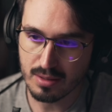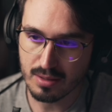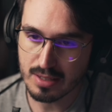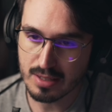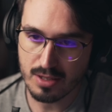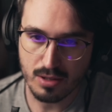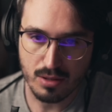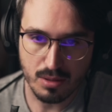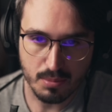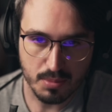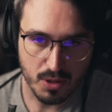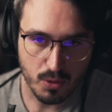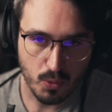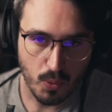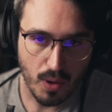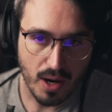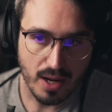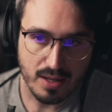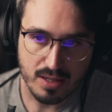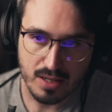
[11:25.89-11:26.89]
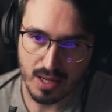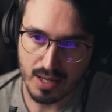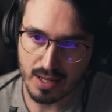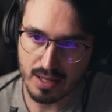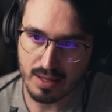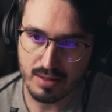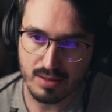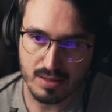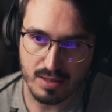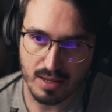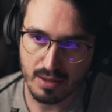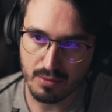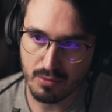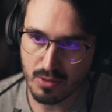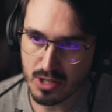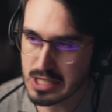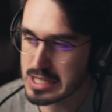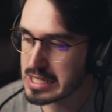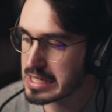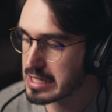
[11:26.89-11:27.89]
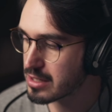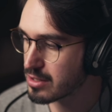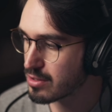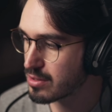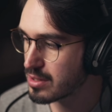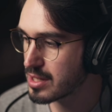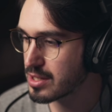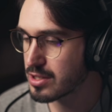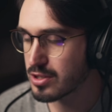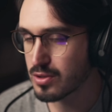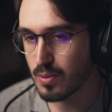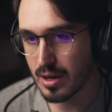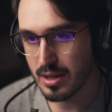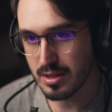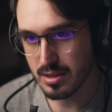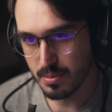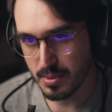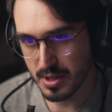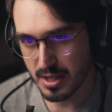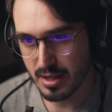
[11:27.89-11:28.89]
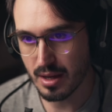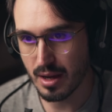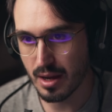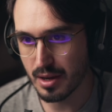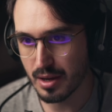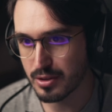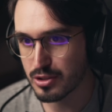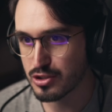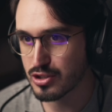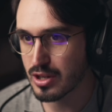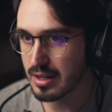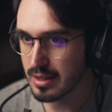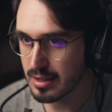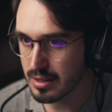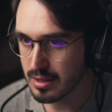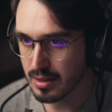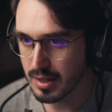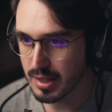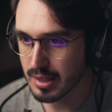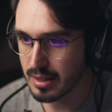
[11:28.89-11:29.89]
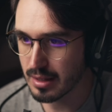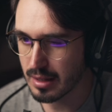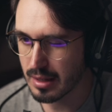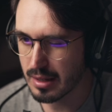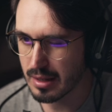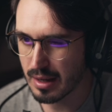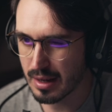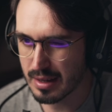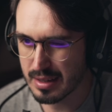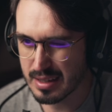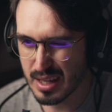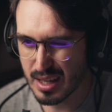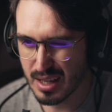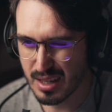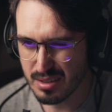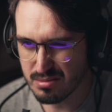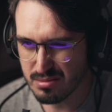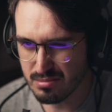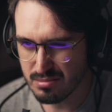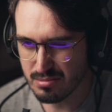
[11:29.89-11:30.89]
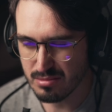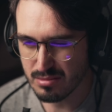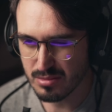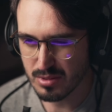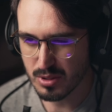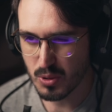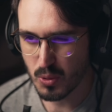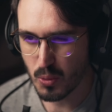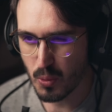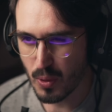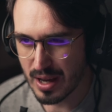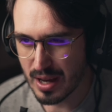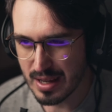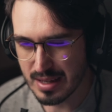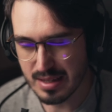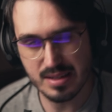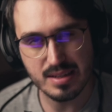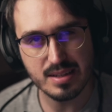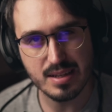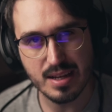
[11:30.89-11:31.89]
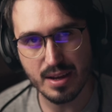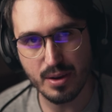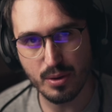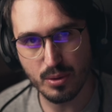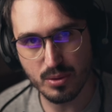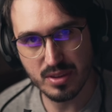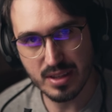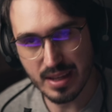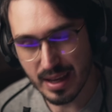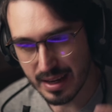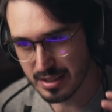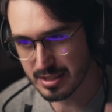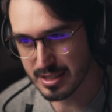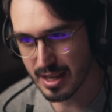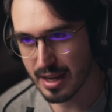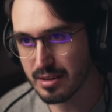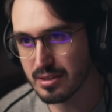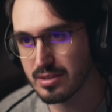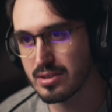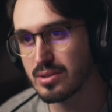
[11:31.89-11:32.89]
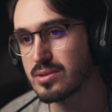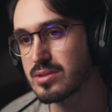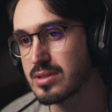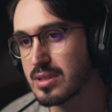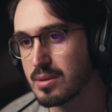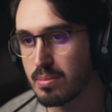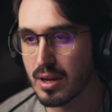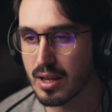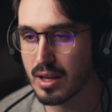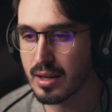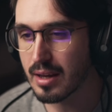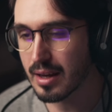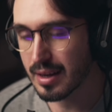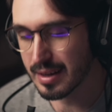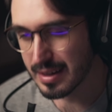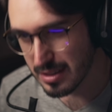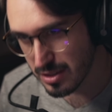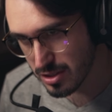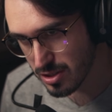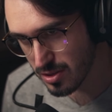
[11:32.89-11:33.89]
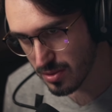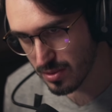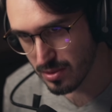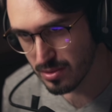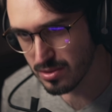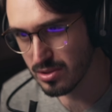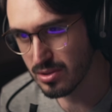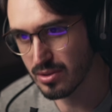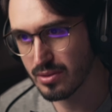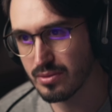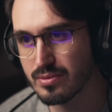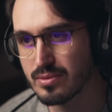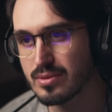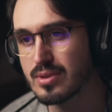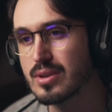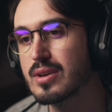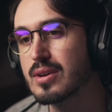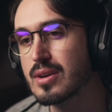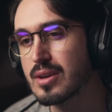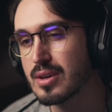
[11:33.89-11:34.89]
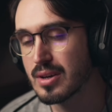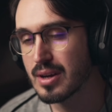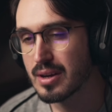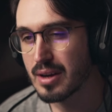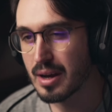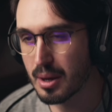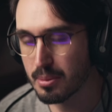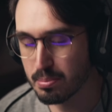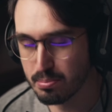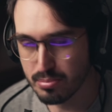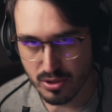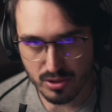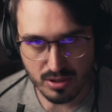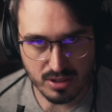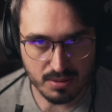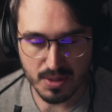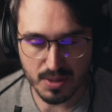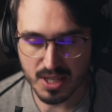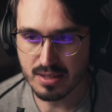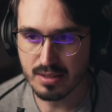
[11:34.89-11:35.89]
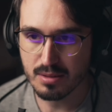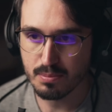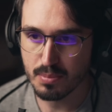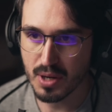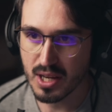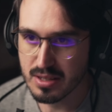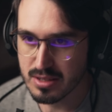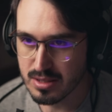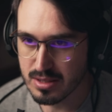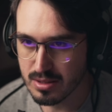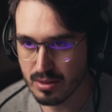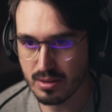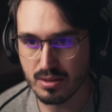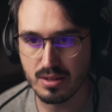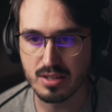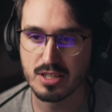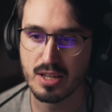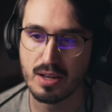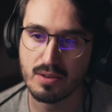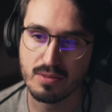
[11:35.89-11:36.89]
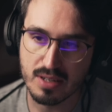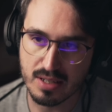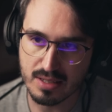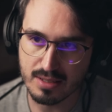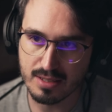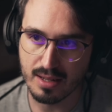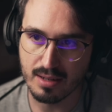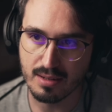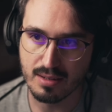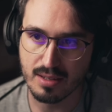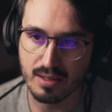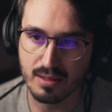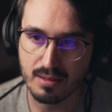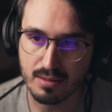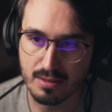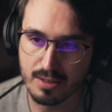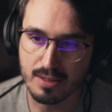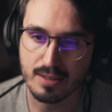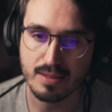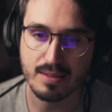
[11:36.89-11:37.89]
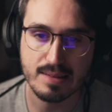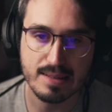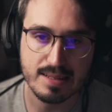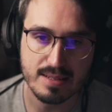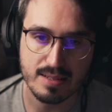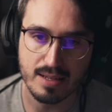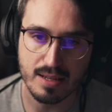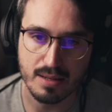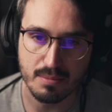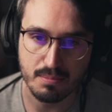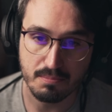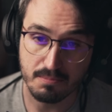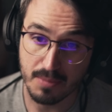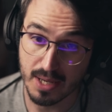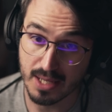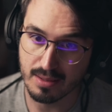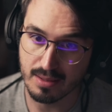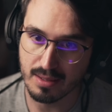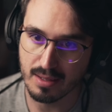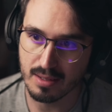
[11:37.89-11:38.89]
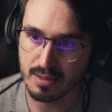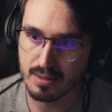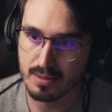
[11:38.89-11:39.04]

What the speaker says: These are going to be quite hard. I've listened to this quite a bit actually, and I can't quite tell the exact notes they play. I can sort of approximate it, but it's not going to sound exactly the same, I think.